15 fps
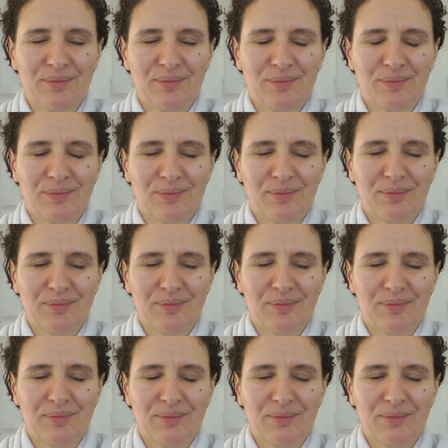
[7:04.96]

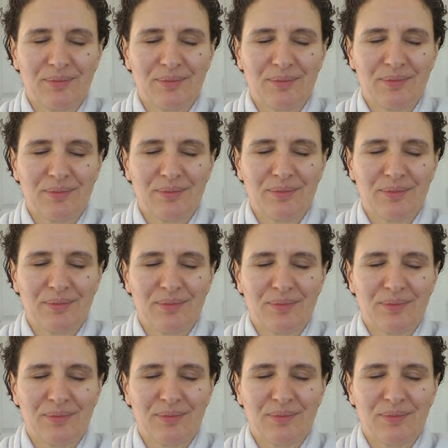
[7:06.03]

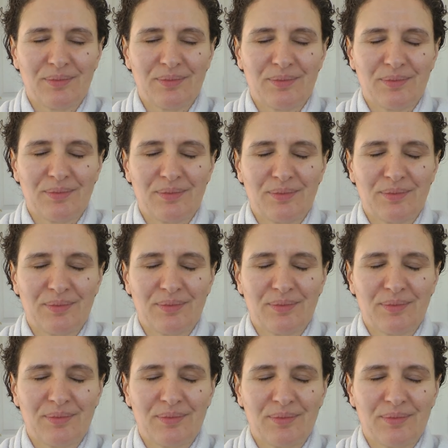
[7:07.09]

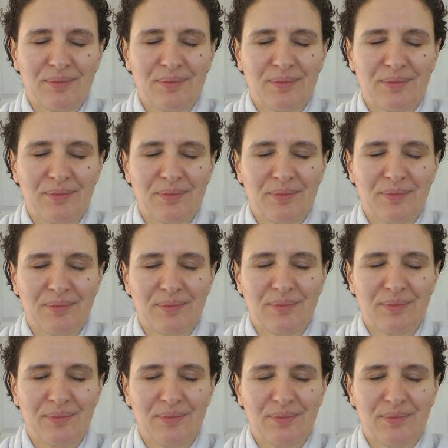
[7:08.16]

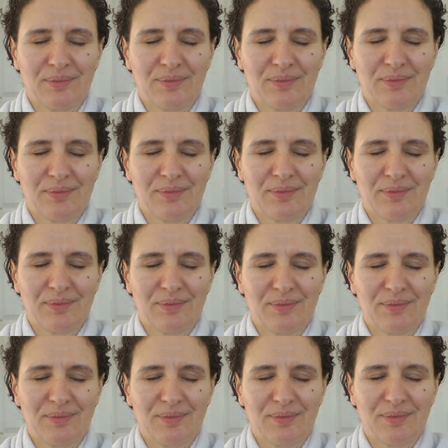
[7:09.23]

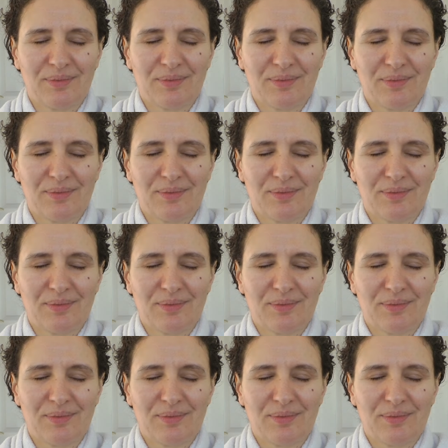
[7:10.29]
Nobody speaks.